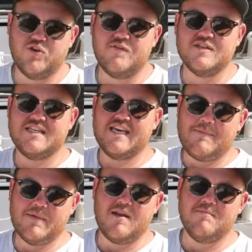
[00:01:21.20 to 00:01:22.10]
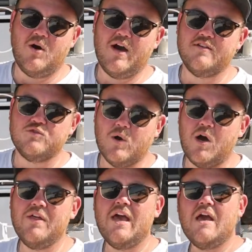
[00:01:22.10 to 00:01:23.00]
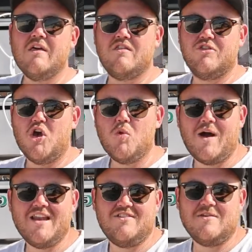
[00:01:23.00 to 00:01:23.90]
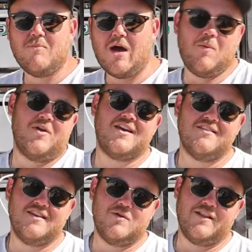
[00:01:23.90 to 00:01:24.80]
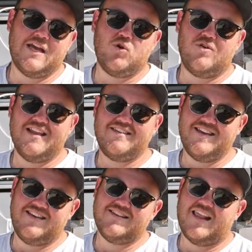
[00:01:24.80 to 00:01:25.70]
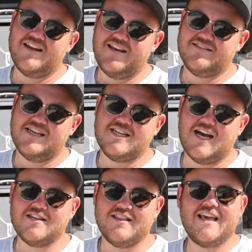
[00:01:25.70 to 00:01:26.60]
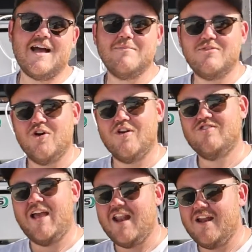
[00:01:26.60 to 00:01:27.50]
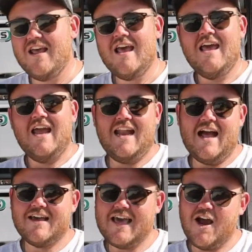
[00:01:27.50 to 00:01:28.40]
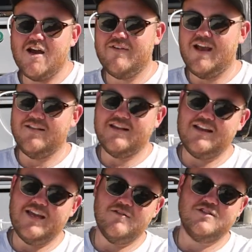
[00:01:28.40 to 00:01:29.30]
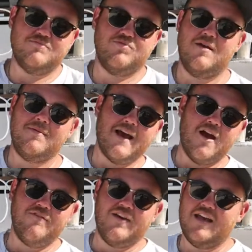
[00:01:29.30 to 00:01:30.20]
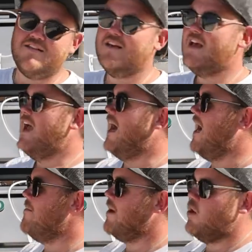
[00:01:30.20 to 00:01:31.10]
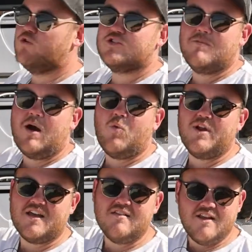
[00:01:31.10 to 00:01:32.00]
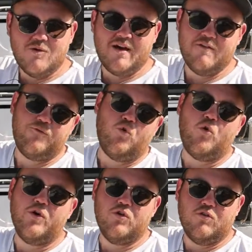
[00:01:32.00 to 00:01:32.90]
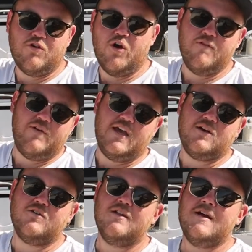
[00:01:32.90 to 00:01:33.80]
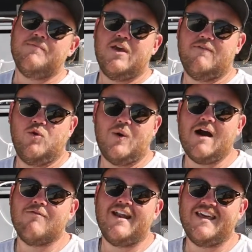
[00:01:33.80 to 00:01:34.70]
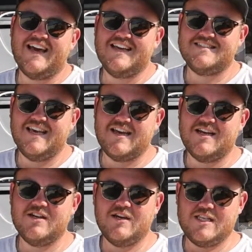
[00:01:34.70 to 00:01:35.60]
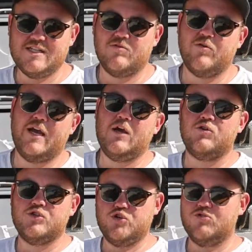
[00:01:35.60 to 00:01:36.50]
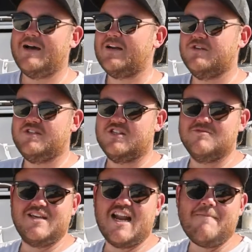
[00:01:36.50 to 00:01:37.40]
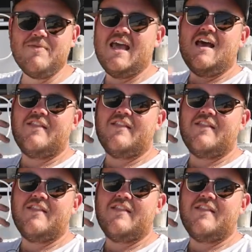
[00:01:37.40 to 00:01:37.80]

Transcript: So obviously keep that in mind as well. The third one is you might want to consider what they call a DC to DC charger. They come stock standard in our caravans, our Leader and Supreme caravans, um, but you also might want to consider one for your tow vehicle if you are running a second auxiliary or dual battery system setup.